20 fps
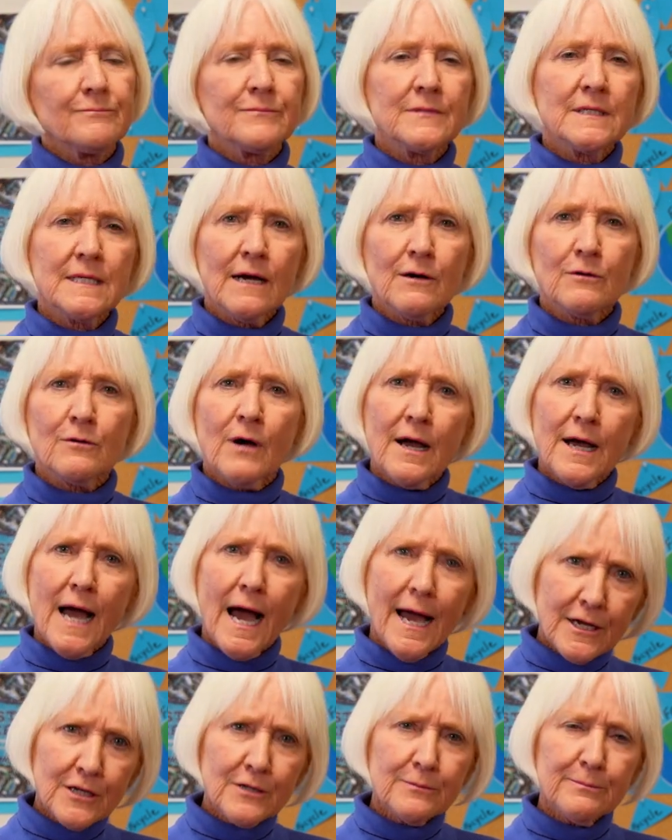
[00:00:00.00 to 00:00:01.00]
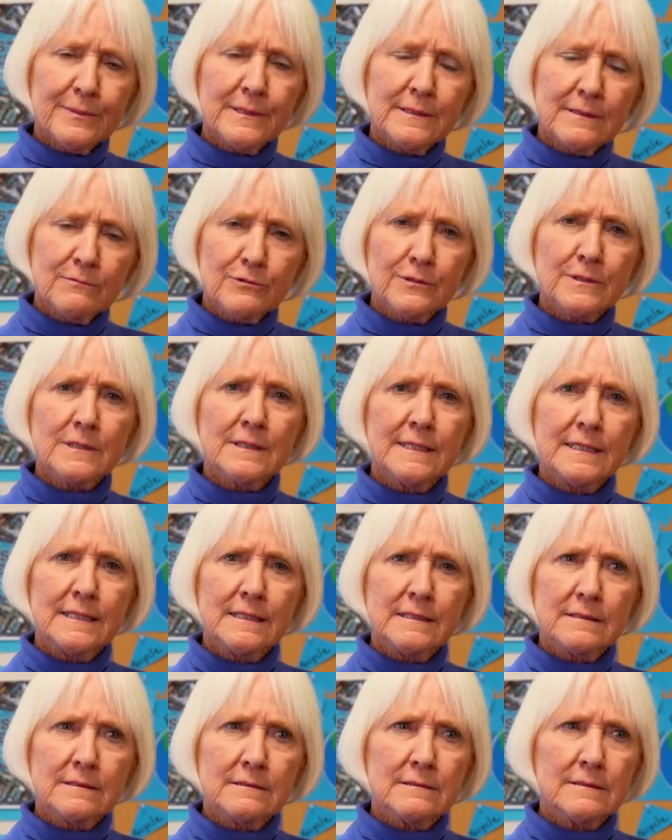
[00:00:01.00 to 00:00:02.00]
Now, I can be
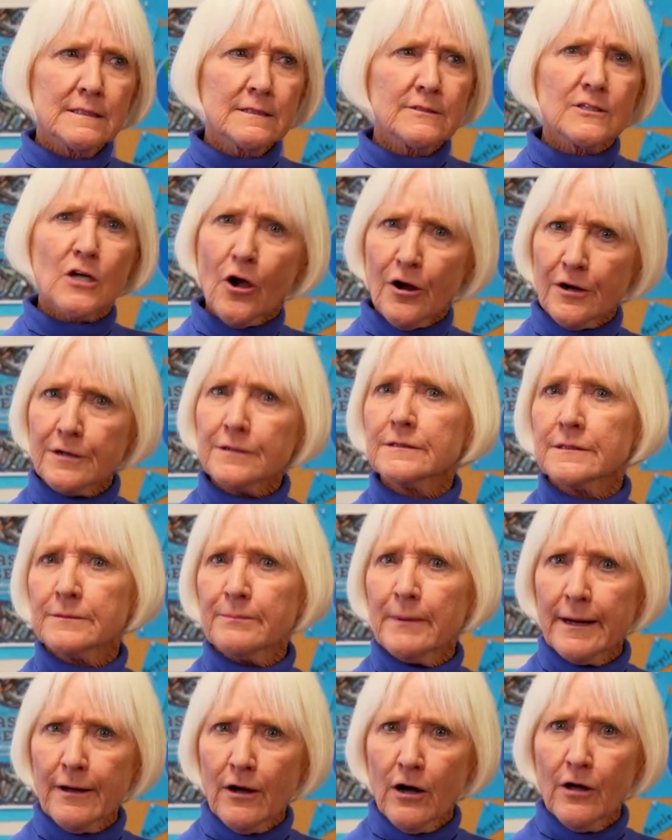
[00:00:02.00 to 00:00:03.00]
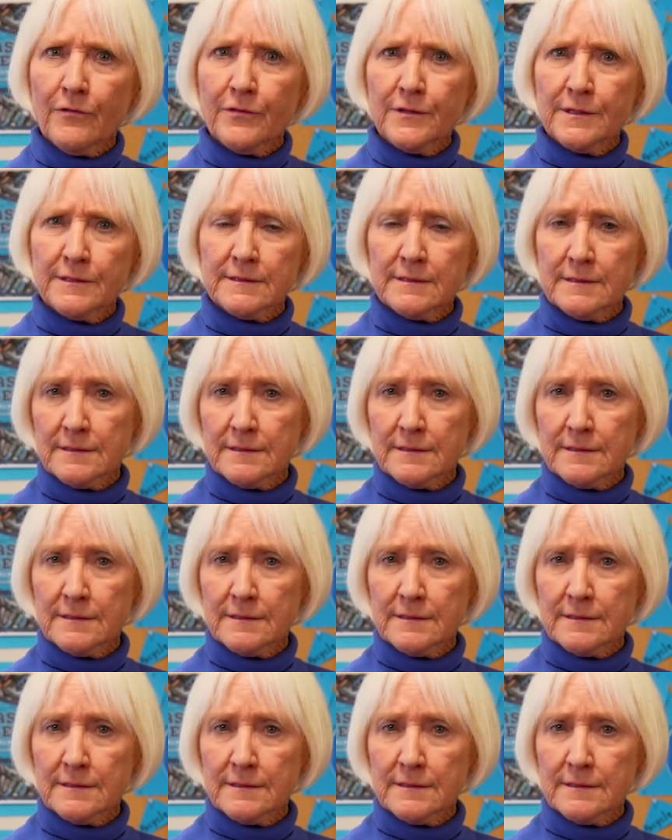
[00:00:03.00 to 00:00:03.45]
really disheartened by all this.